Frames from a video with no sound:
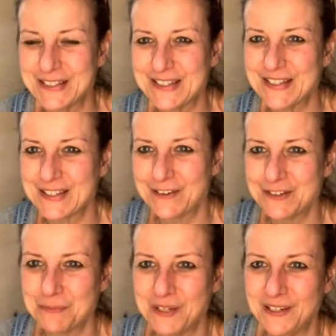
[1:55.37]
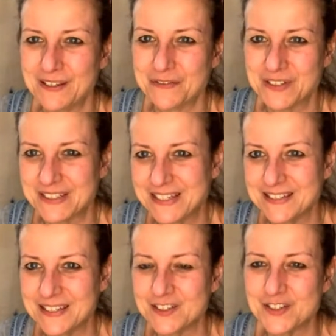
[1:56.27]
This is going to be a
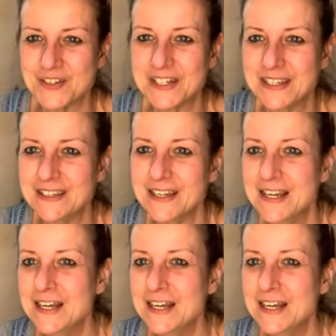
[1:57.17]
fantastic journey.